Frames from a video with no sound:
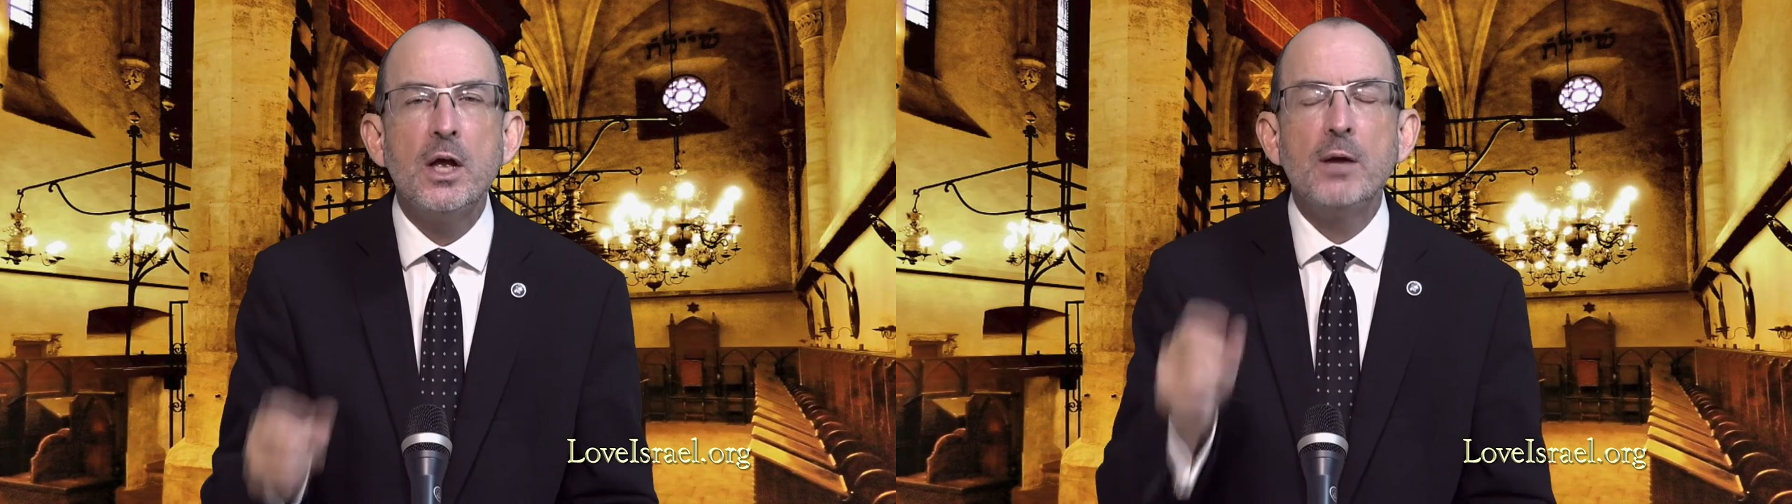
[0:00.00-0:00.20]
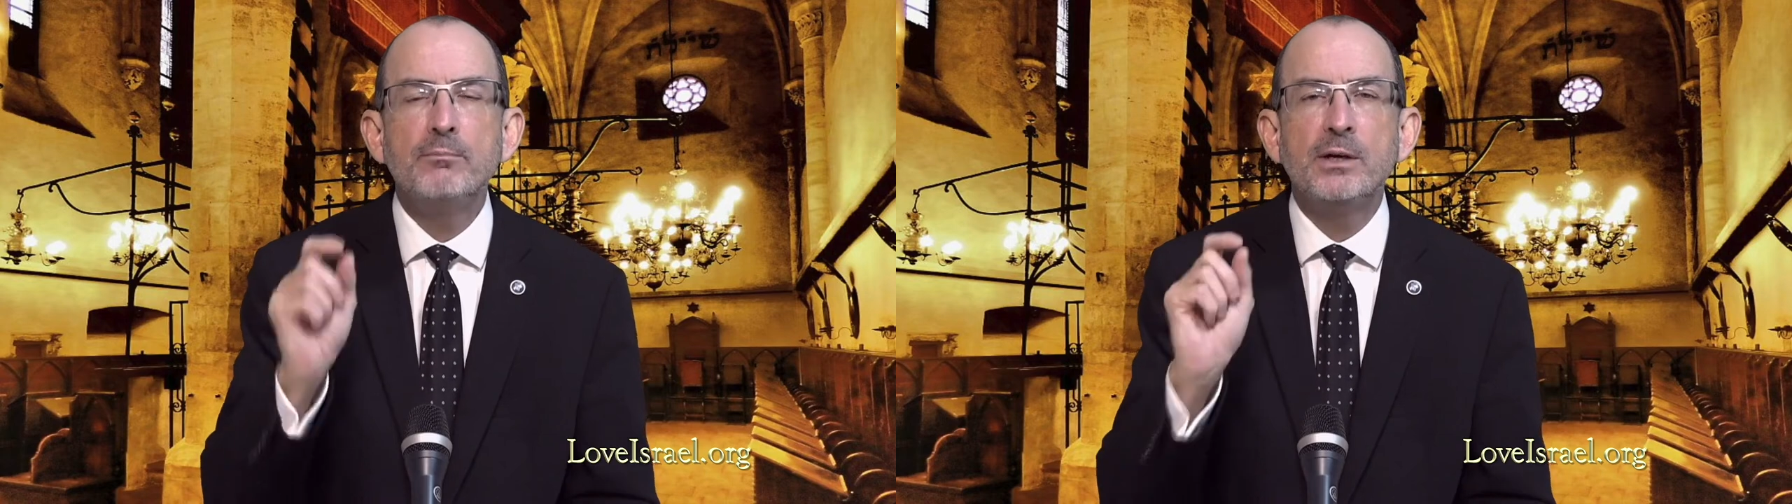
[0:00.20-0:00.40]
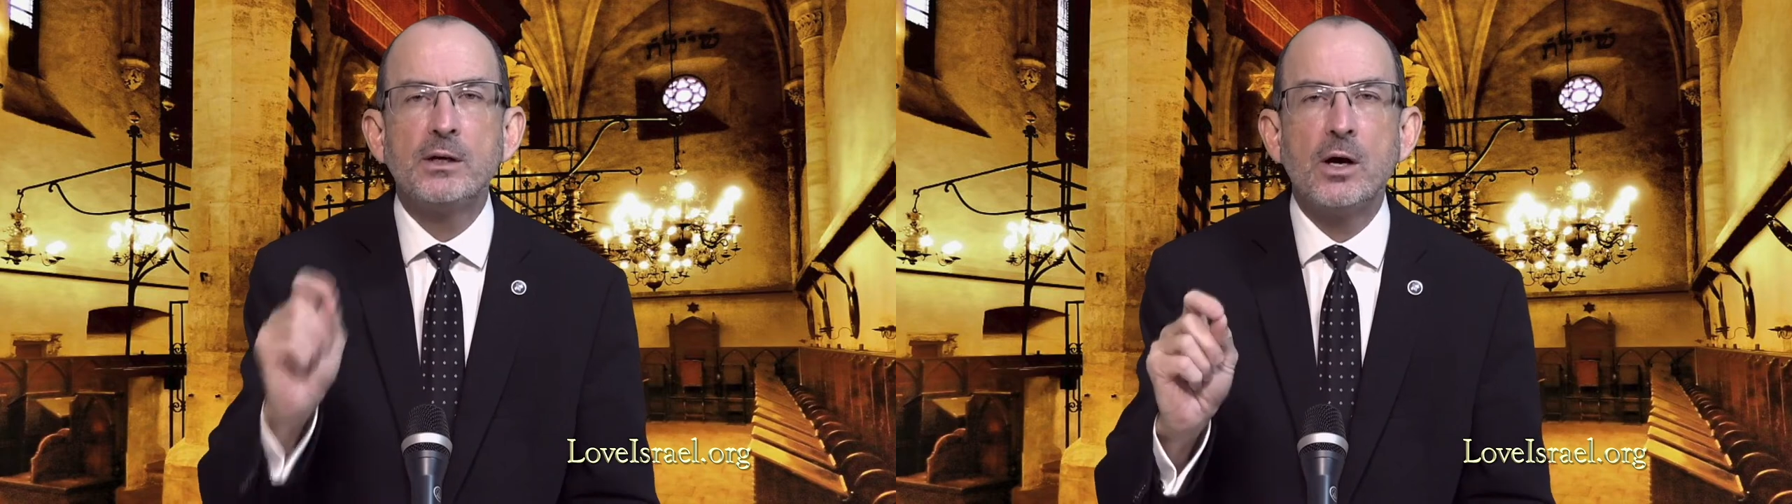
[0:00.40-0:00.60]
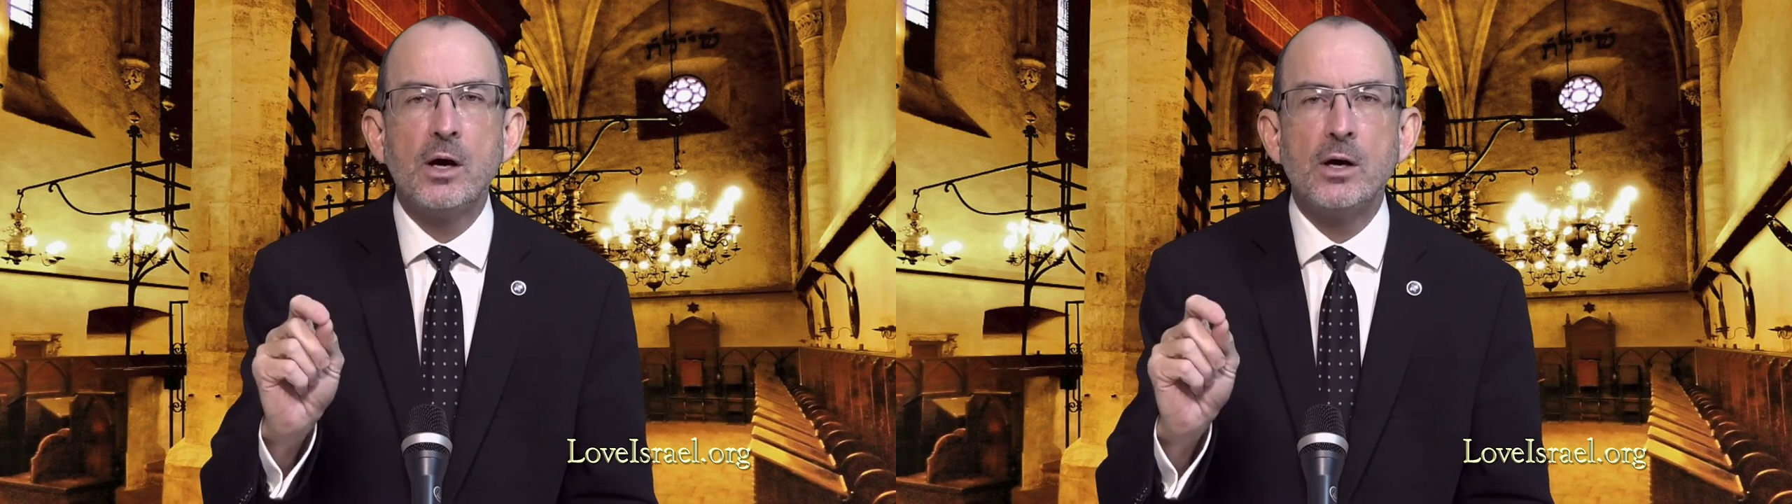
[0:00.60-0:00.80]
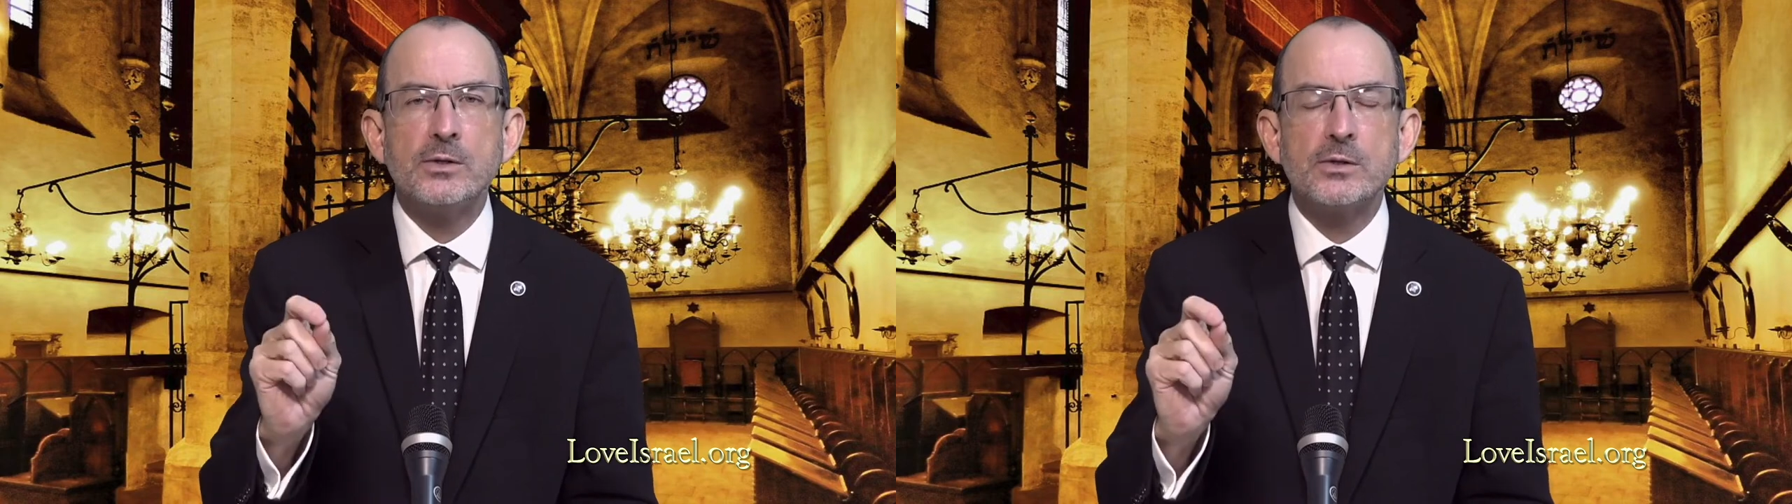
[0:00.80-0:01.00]

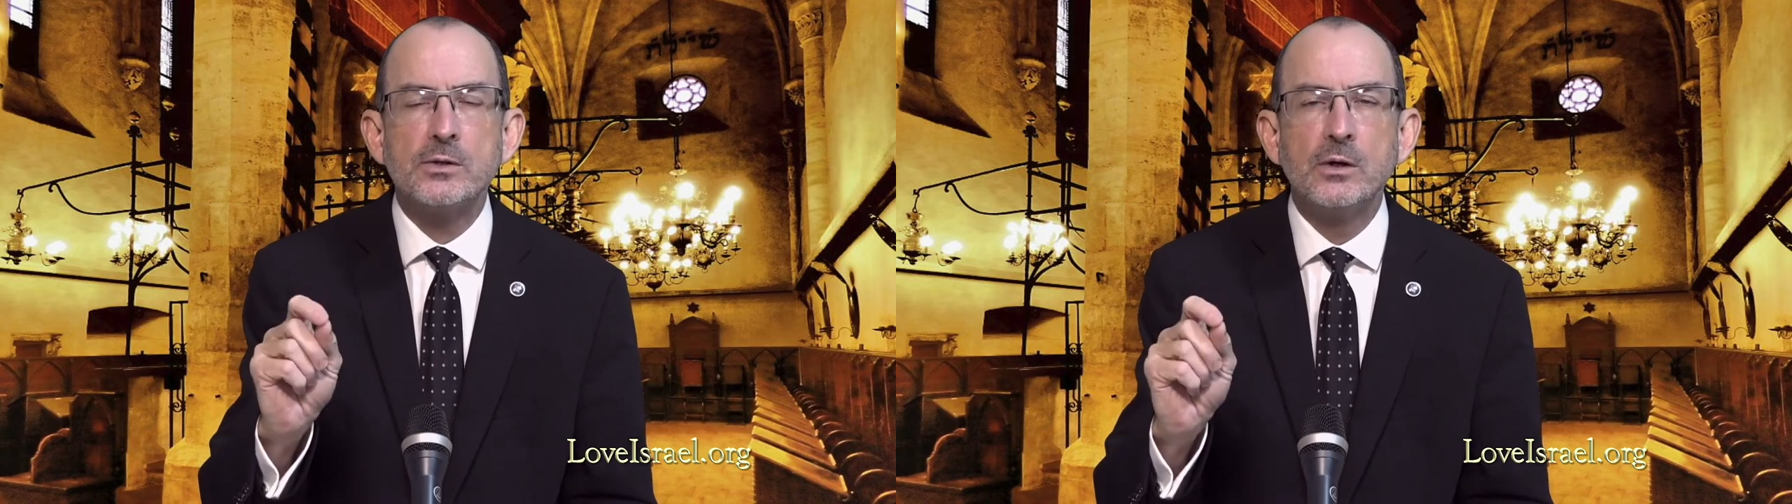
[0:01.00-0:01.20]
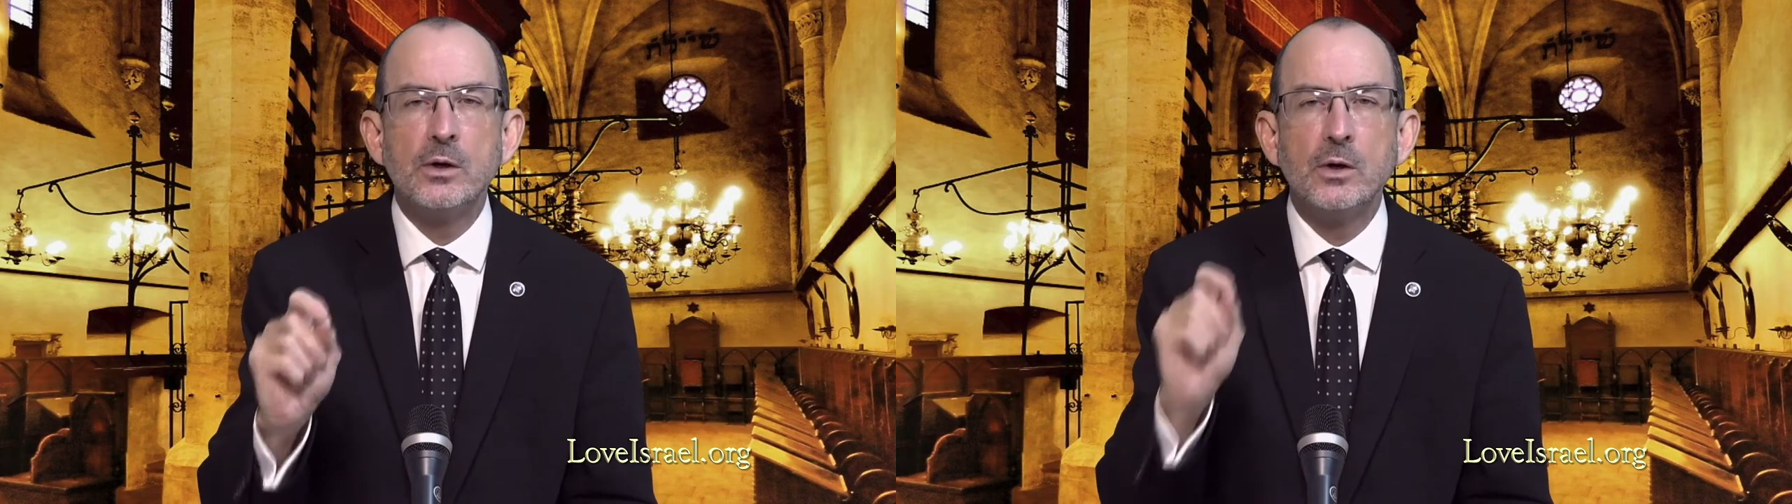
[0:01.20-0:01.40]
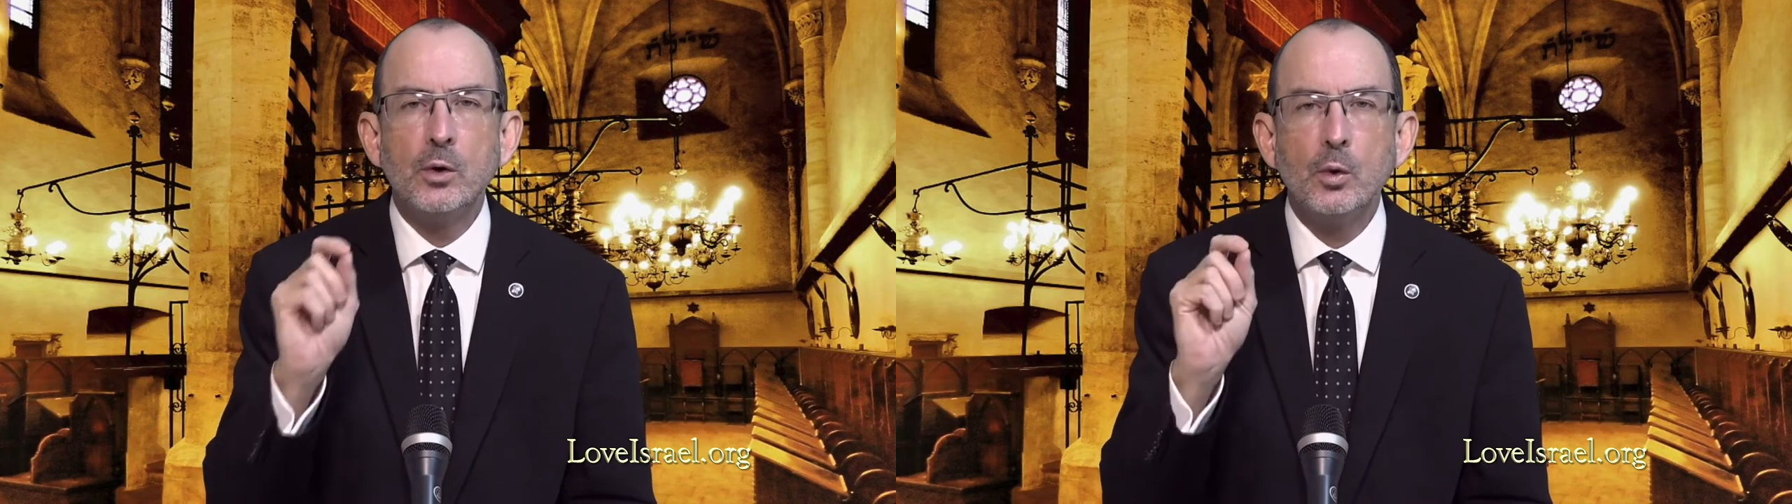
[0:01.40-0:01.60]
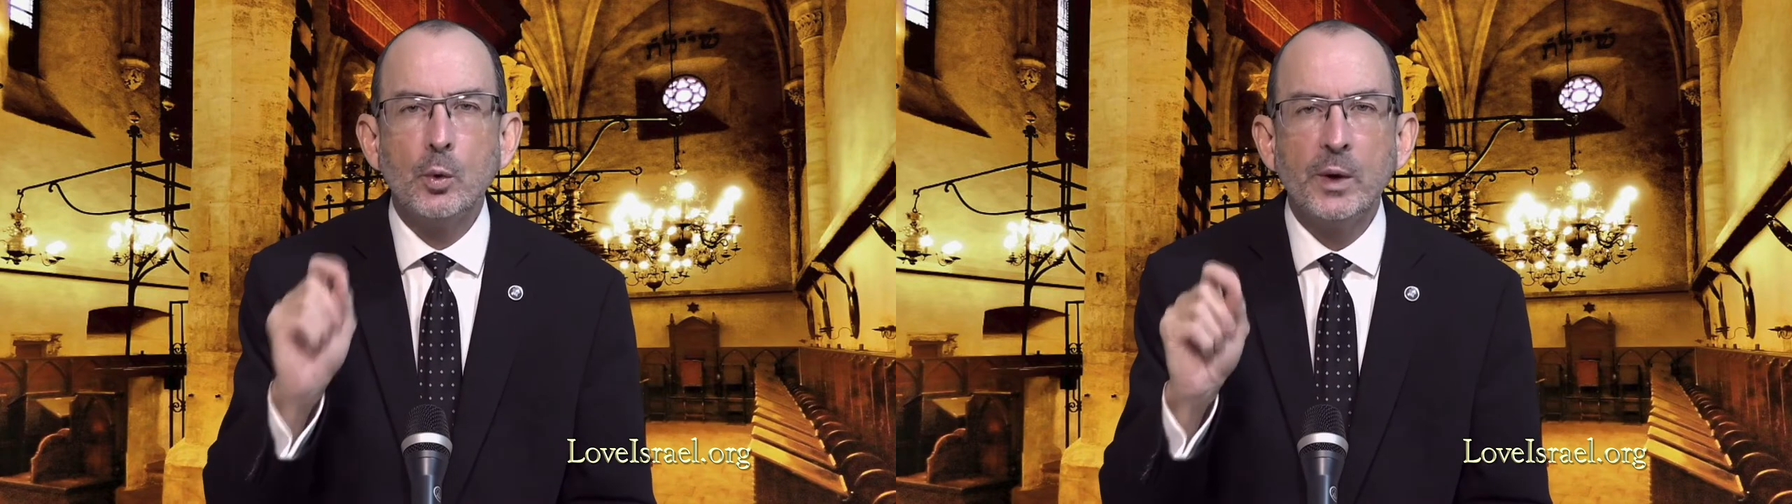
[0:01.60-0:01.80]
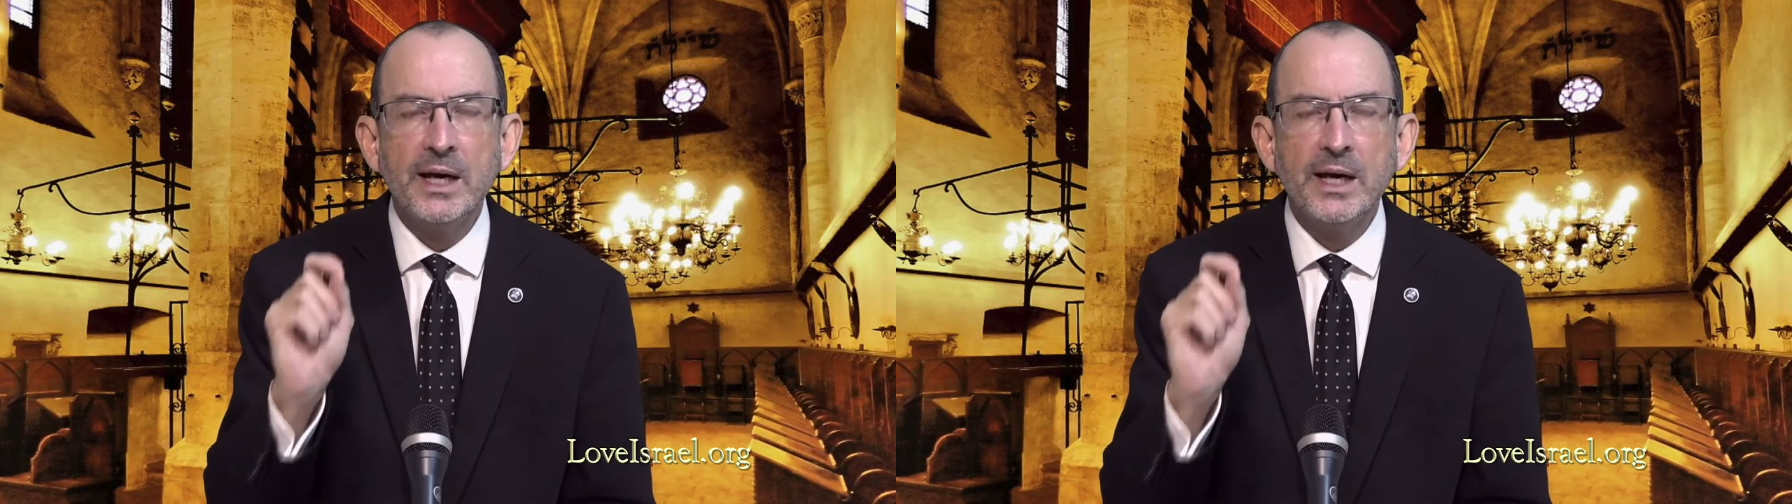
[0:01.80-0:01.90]
because we